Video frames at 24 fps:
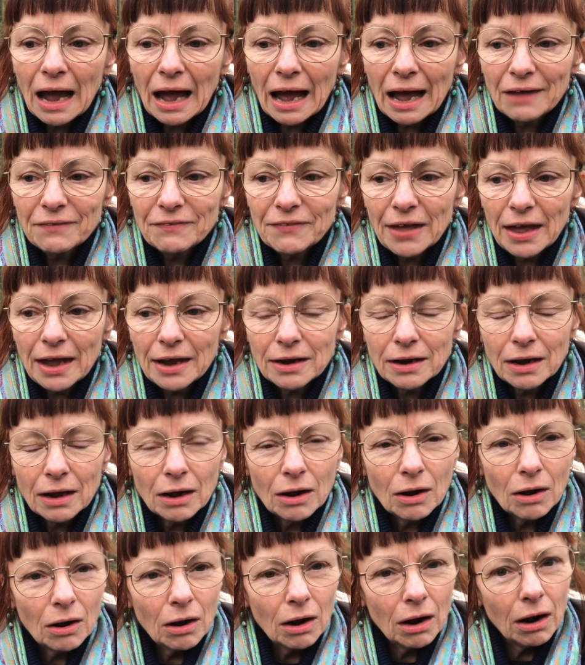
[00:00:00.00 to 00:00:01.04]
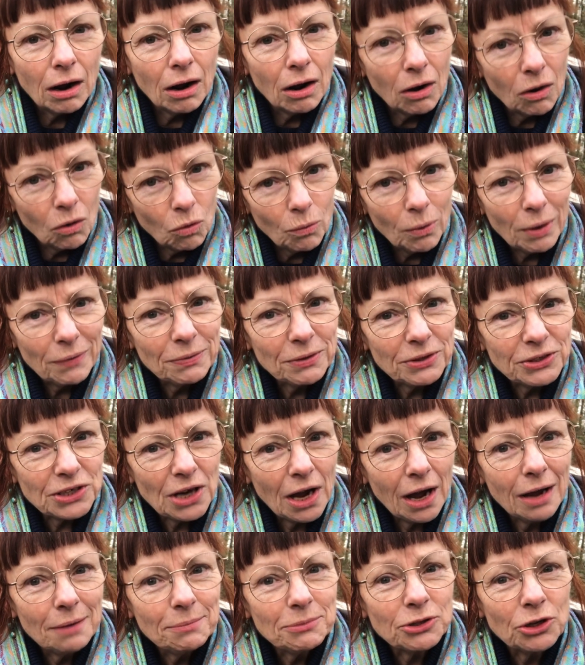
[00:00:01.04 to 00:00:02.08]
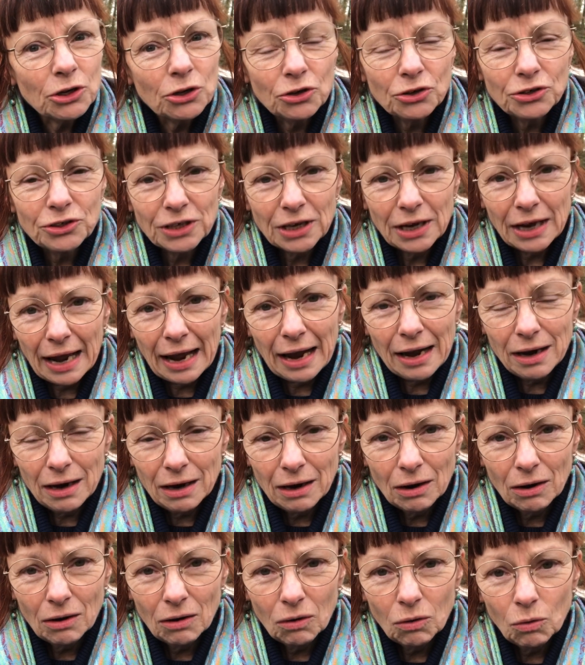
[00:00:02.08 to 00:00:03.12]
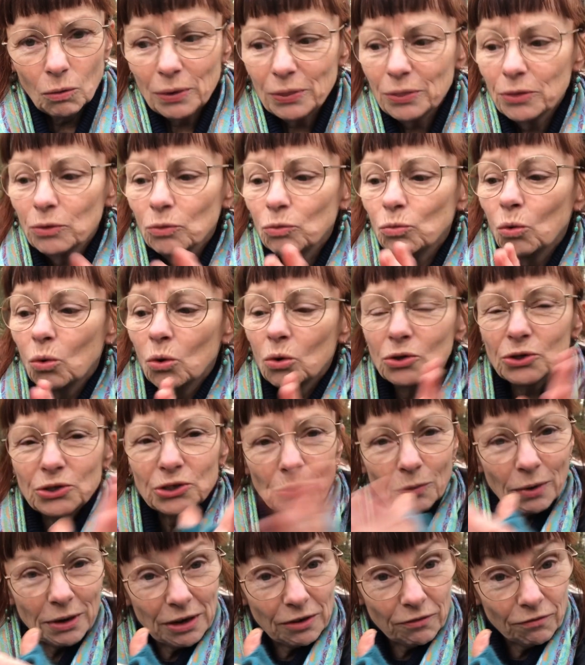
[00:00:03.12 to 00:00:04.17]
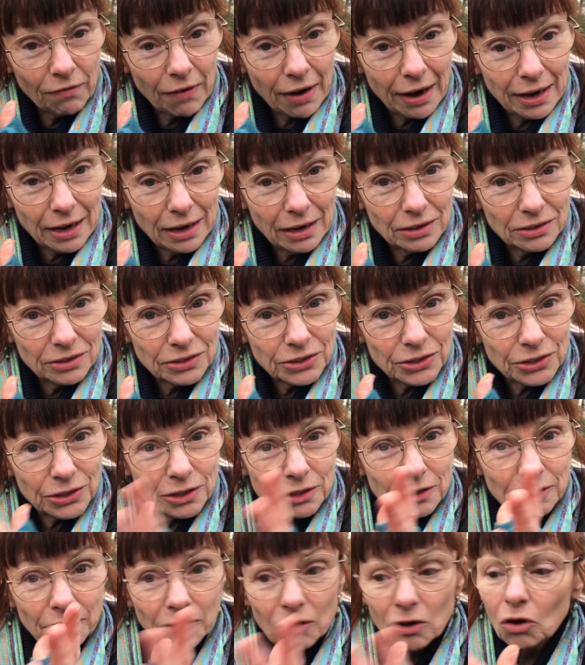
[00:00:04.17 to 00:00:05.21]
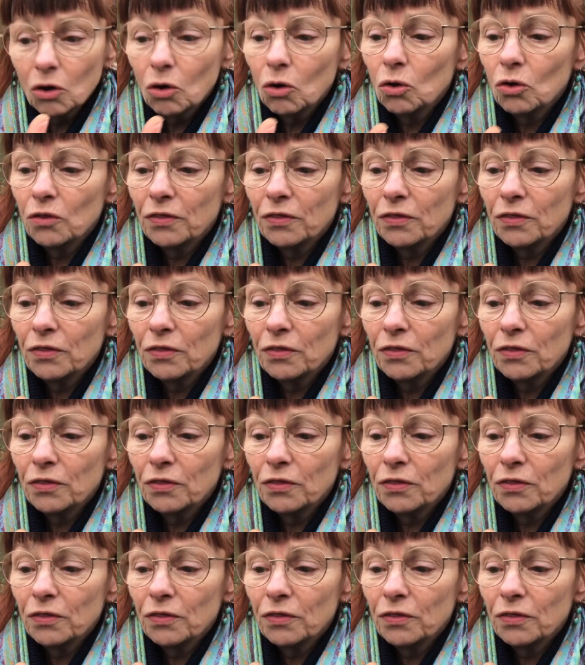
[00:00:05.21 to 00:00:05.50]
And then when the times are good again, when it rains or